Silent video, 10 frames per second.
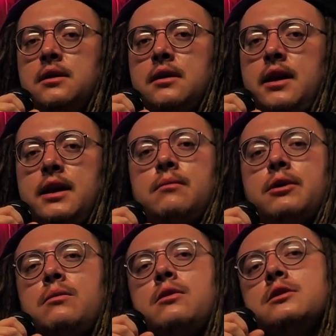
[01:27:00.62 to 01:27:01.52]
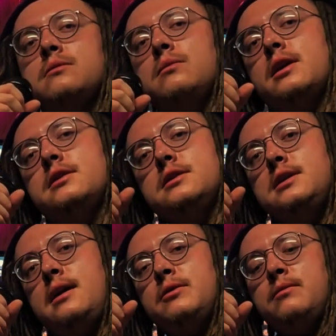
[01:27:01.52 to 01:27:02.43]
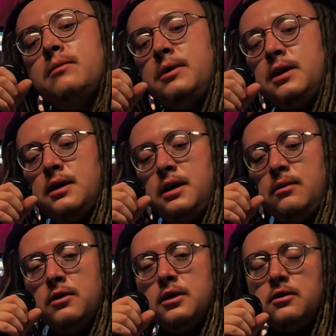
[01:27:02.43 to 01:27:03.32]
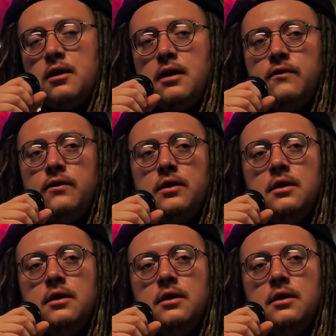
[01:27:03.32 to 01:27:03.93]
Anybody wants to work, just tap in with me. Anyone can thrive.